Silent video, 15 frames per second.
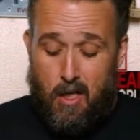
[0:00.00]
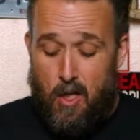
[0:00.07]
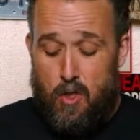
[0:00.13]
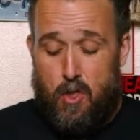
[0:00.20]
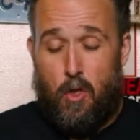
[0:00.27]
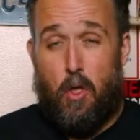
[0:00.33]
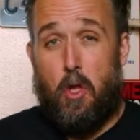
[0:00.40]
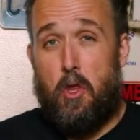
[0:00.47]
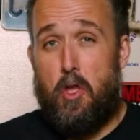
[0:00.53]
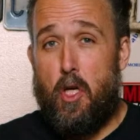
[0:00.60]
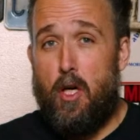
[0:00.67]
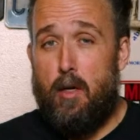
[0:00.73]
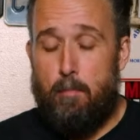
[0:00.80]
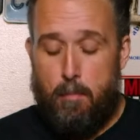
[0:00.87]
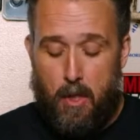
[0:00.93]
So the
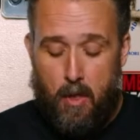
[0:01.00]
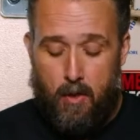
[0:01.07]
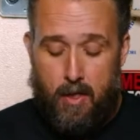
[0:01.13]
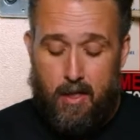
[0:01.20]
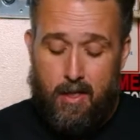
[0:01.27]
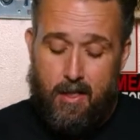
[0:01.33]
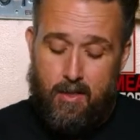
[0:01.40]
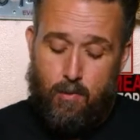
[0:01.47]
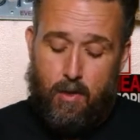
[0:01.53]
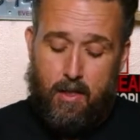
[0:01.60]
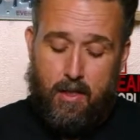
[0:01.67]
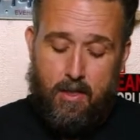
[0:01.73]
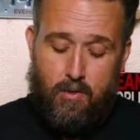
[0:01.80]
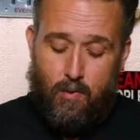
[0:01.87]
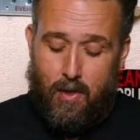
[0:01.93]
third BOA is where it
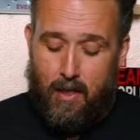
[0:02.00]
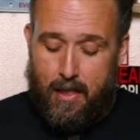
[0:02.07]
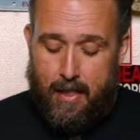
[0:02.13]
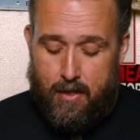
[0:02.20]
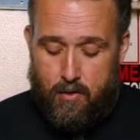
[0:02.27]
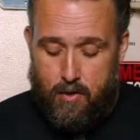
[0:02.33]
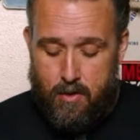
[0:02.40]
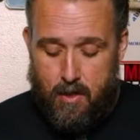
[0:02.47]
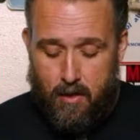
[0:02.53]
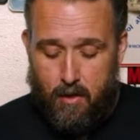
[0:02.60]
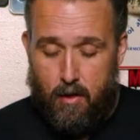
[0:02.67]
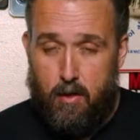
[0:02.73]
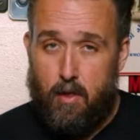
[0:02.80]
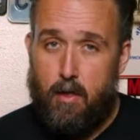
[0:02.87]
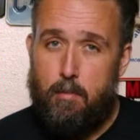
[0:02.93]
gets really interesting. The
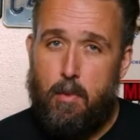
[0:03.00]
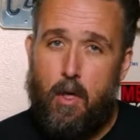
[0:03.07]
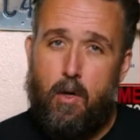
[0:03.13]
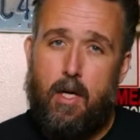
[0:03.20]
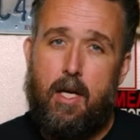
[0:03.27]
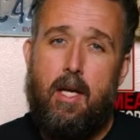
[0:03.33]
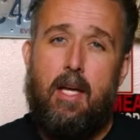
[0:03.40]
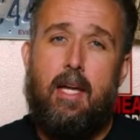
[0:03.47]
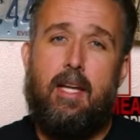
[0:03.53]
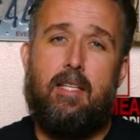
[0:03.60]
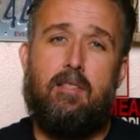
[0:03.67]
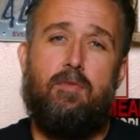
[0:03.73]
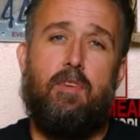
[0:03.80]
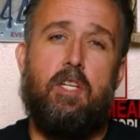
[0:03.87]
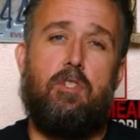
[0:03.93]
third BOA
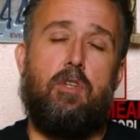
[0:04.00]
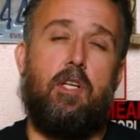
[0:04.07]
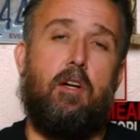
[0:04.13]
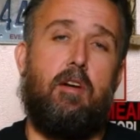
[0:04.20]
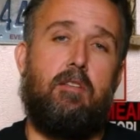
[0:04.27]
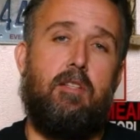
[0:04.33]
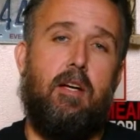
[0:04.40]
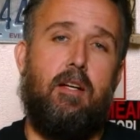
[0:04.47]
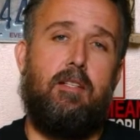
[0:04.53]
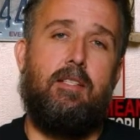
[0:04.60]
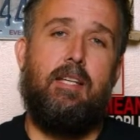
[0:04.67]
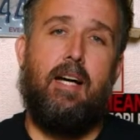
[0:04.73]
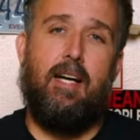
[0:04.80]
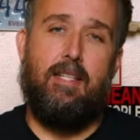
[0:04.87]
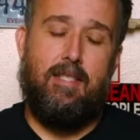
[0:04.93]
is featuring our
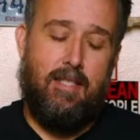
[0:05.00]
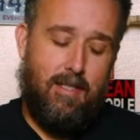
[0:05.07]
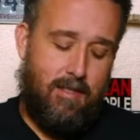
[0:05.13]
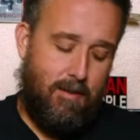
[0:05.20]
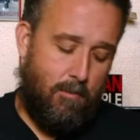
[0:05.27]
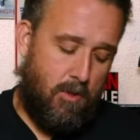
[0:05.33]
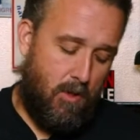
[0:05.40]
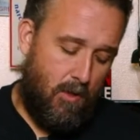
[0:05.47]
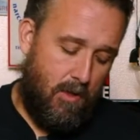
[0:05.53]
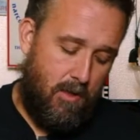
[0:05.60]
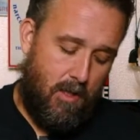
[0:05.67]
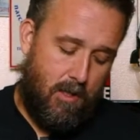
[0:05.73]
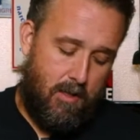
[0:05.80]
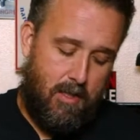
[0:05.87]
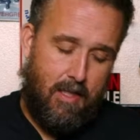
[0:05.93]
tongue-tied system. So the
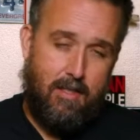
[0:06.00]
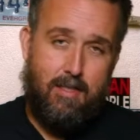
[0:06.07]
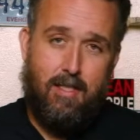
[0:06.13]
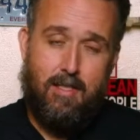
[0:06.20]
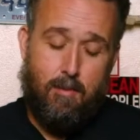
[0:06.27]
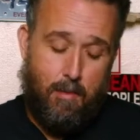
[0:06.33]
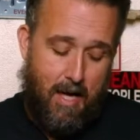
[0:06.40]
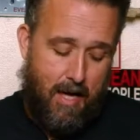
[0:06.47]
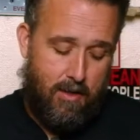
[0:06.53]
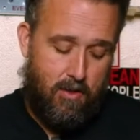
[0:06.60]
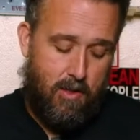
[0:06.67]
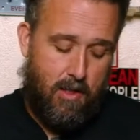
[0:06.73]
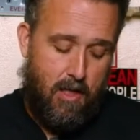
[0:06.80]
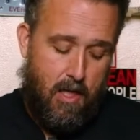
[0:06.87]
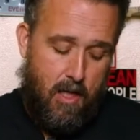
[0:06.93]
tongue-tied system
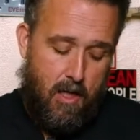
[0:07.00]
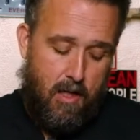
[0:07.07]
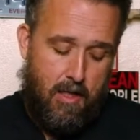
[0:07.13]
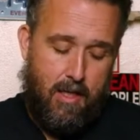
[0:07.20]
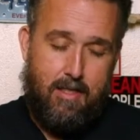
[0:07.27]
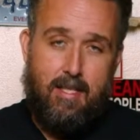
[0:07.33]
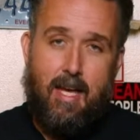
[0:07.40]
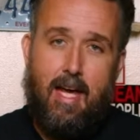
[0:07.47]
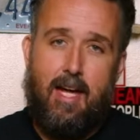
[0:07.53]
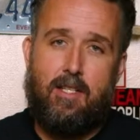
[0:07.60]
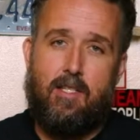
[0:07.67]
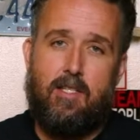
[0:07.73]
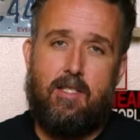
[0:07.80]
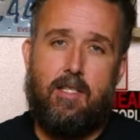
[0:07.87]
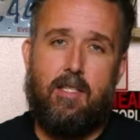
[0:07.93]
actually
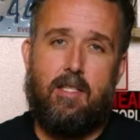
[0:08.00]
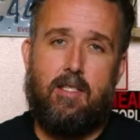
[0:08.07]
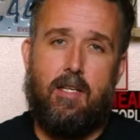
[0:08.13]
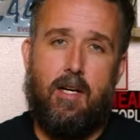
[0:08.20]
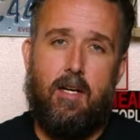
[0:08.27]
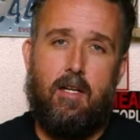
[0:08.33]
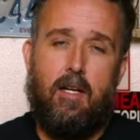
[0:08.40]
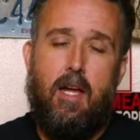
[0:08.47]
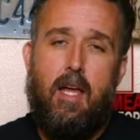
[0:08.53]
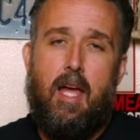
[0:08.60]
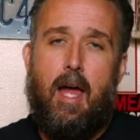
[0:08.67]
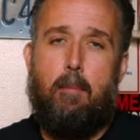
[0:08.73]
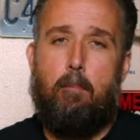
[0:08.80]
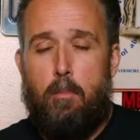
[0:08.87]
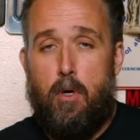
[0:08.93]
attaches to the tongue
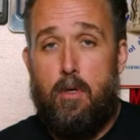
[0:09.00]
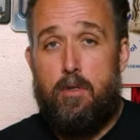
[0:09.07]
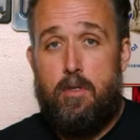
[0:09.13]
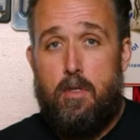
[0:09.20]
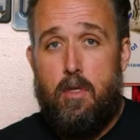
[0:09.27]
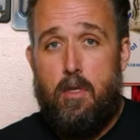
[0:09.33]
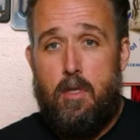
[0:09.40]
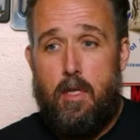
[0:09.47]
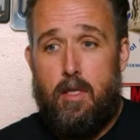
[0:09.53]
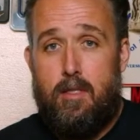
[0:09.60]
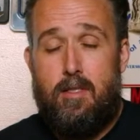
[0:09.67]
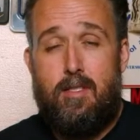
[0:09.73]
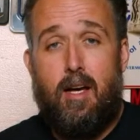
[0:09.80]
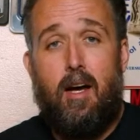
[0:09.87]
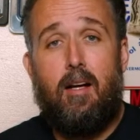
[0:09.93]
and pulls the
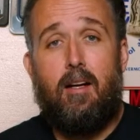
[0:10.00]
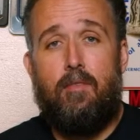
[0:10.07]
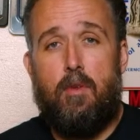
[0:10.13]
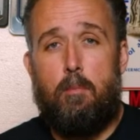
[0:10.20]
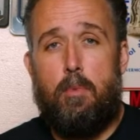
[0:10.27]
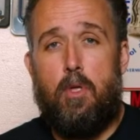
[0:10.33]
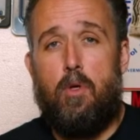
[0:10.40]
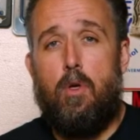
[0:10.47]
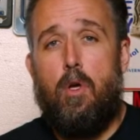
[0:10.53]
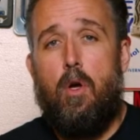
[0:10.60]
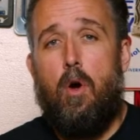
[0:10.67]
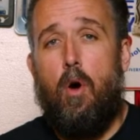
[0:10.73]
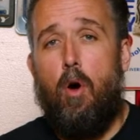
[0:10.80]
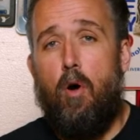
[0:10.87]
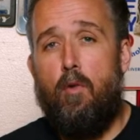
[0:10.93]
tongue of the boot
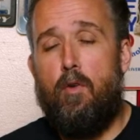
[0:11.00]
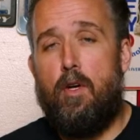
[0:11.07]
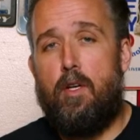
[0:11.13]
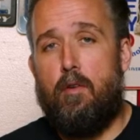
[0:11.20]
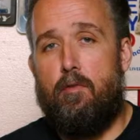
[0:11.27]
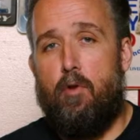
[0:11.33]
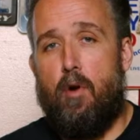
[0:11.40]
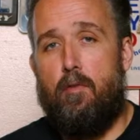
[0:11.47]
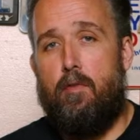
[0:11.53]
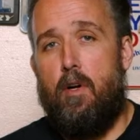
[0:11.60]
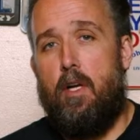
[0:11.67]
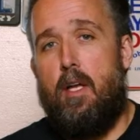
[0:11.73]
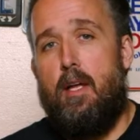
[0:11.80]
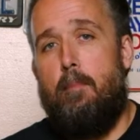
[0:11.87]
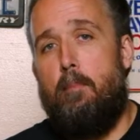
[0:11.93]
over your
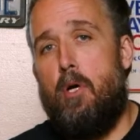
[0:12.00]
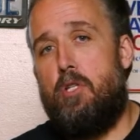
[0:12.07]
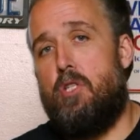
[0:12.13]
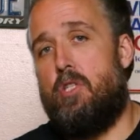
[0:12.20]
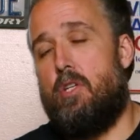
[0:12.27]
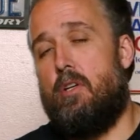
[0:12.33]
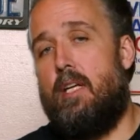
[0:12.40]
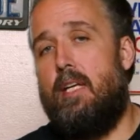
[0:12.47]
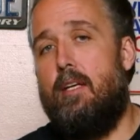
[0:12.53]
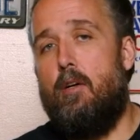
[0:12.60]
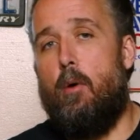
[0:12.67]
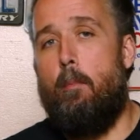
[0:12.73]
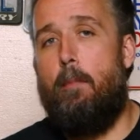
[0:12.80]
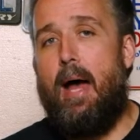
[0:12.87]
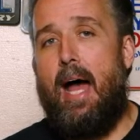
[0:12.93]
forefoot, pushes your heel
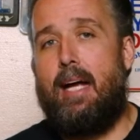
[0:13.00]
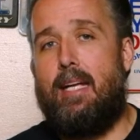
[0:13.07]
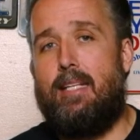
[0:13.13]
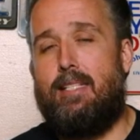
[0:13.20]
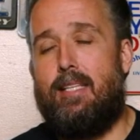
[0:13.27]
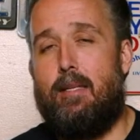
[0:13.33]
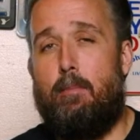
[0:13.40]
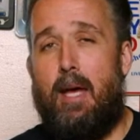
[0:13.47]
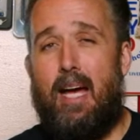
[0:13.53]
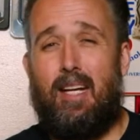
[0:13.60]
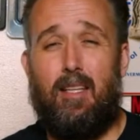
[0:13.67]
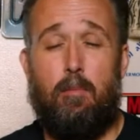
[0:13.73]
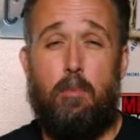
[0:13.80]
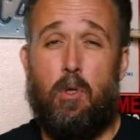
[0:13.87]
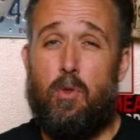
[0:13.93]
back into the back of
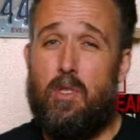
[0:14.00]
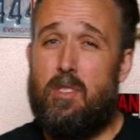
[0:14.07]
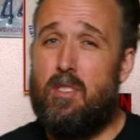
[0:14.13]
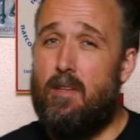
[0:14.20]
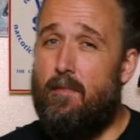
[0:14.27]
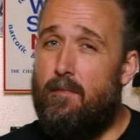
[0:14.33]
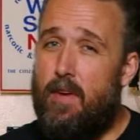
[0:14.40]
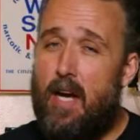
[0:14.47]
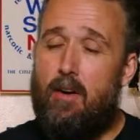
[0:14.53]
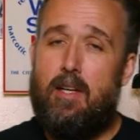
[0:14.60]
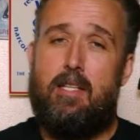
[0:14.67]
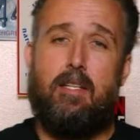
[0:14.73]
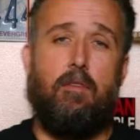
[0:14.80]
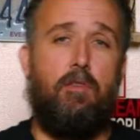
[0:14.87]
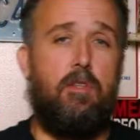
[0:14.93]
the boot. This is a very
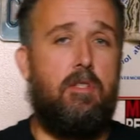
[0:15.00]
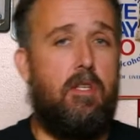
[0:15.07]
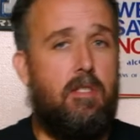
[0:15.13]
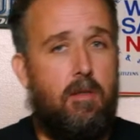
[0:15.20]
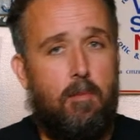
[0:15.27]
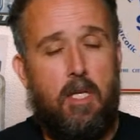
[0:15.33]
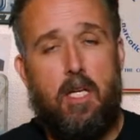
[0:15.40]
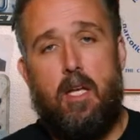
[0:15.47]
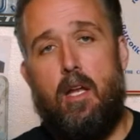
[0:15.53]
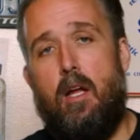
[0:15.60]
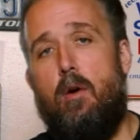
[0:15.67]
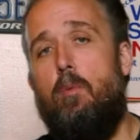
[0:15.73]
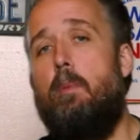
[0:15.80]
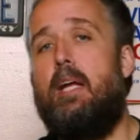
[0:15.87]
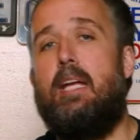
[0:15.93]
different system that
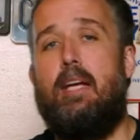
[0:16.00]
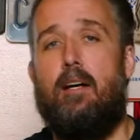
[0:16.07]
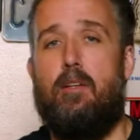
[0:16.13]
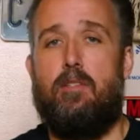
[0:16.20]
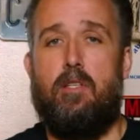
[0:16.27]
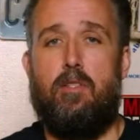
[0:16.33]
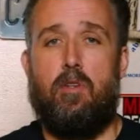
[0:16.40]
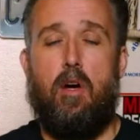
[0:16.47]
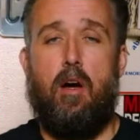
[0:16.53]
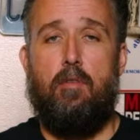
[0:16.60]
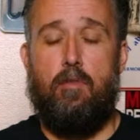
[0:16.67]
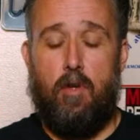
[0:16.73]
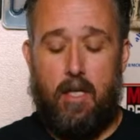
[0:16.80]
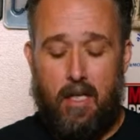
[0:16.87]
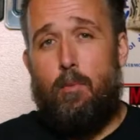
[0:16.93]
nobody else is offering.